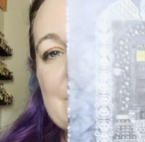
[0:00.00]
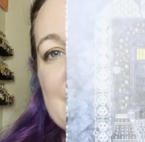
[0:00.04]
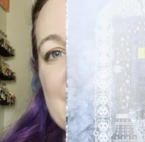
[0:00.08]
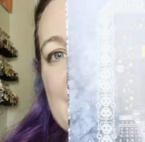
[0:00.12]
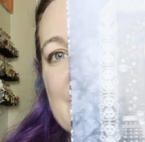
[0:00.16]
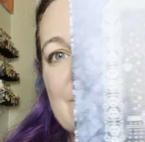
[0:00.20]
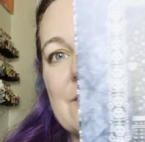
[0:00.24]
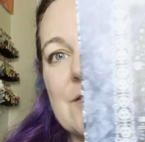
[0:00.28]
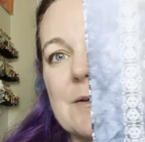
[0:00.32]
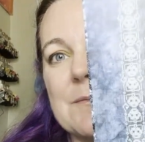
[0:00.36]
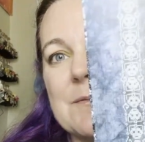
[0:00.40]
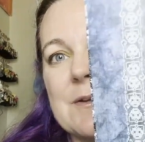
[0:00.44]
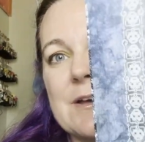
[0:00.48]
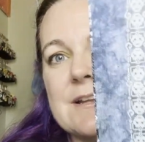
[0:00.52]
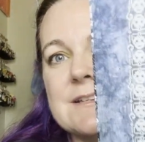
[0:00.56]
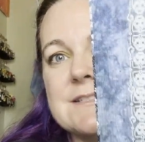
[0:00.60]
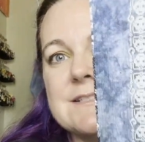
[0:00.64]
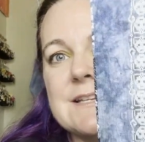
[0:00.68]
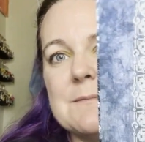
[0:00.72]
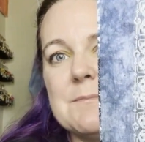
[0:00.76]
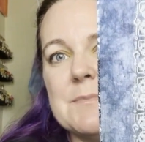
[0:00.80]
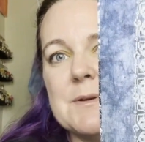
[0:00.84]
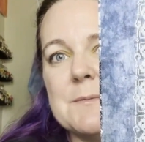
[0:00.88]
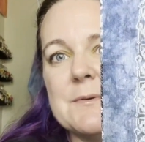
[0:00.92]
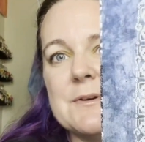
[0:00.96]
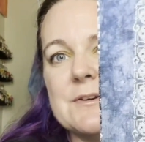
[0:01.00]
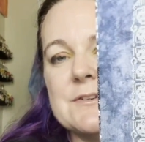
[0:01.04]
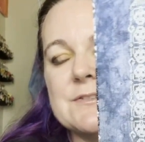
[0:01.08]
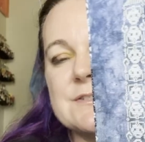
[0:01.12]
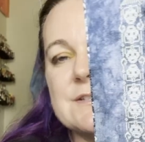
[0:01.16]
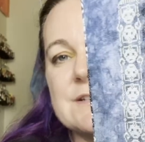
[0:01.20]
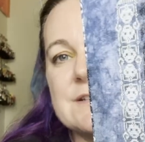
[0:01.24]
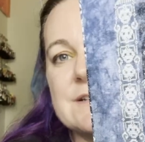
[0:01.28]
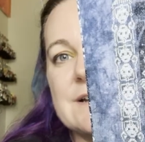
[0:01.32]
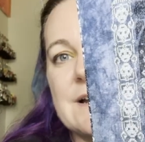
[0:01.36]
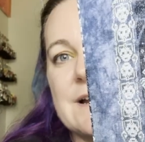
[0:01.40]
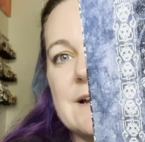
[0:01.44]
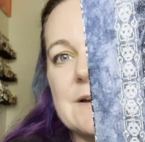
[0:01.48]
Even though I'm not a sampler
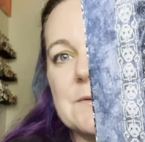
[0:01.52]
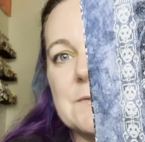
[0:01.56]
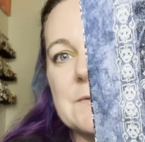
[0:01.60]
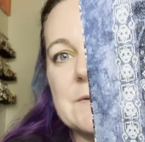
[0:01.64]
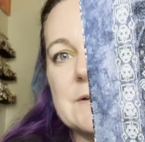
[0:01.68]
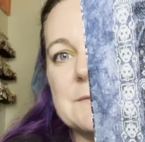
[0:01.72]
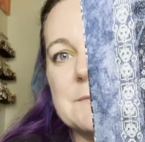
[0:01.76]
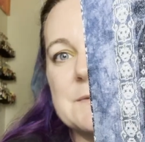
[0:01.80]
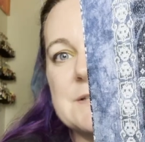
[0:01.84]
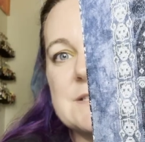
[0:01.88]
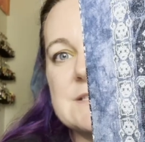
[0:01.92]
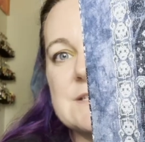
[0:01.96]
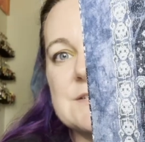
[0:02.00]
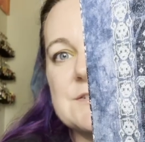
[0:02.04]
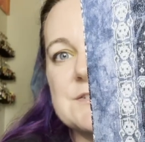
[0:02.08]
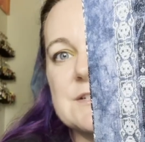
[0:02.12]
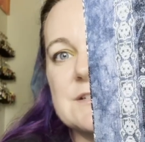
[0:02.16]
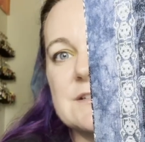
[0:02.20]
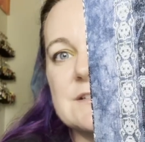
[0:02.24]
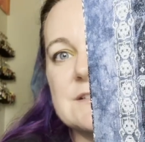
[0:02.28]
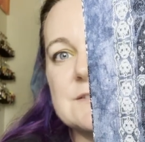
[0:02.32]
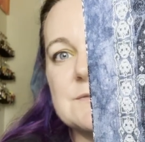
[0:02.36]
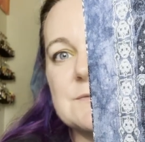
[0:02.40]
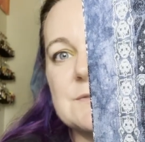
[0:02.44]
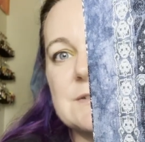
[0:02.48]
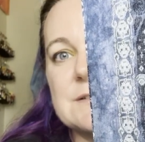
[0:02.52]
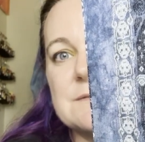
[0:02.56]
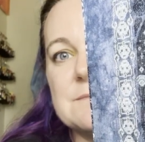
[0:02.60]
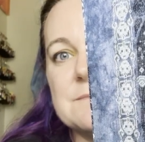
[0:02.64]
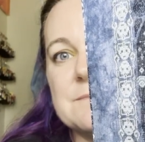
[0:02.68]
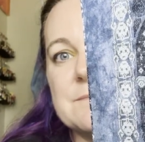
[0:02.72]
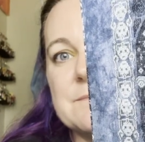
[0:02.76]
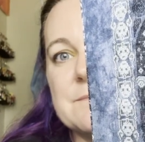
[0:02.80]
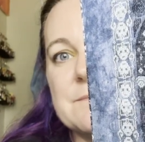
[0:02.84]
person, I will be stitching this one.